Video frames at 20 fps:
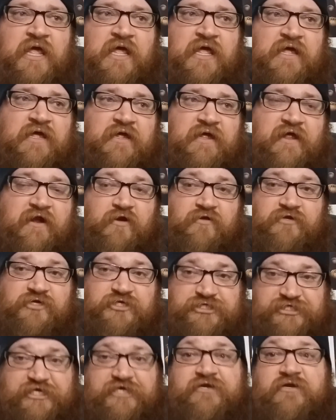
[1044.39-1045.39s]
And
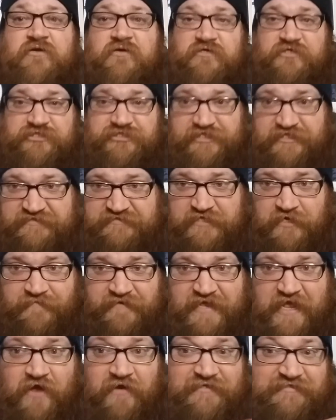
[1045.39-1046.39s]
she's
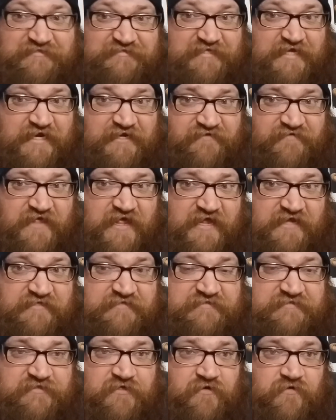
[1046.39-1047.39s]
coming out and saying that.
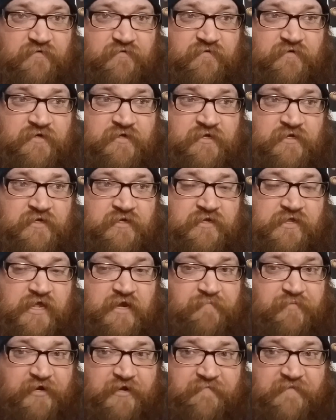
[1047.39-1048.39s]
So you
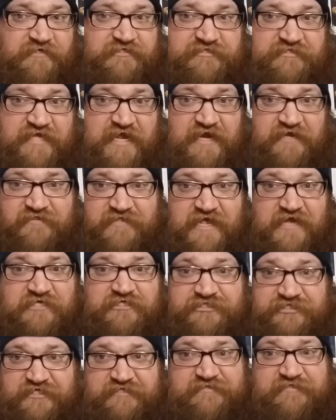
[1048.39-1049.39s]
can pretty much take that
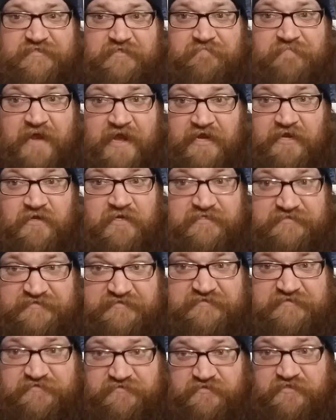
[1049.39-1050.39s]
shit to the bank because
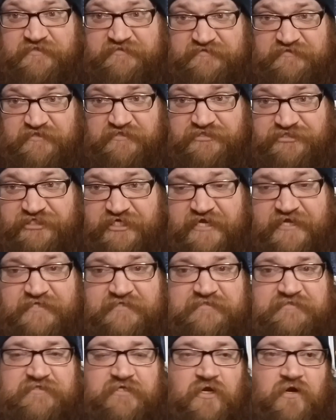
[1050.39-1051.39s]
it's legit.
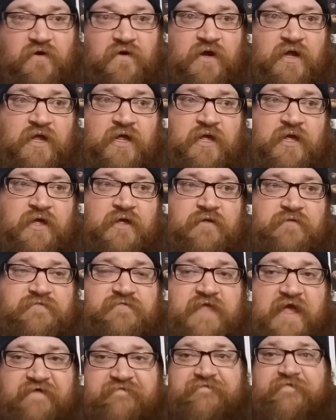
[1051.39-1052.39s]
So
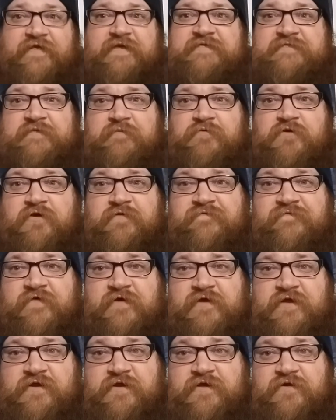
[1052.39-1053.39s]
definitely some good
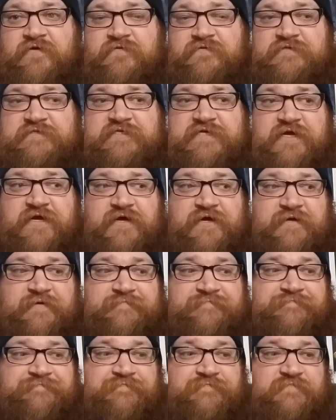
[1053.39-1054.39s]
fucking news,
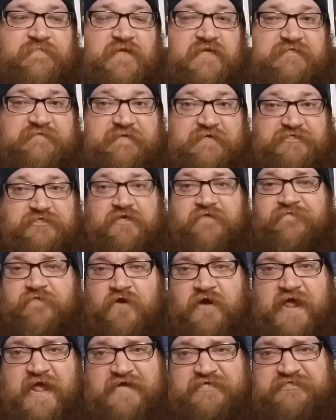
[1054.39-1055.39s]
especially if you're
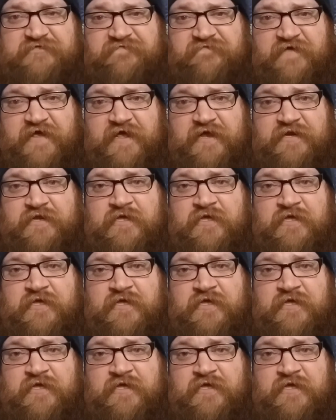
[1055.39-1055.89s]
a Hatchet fan.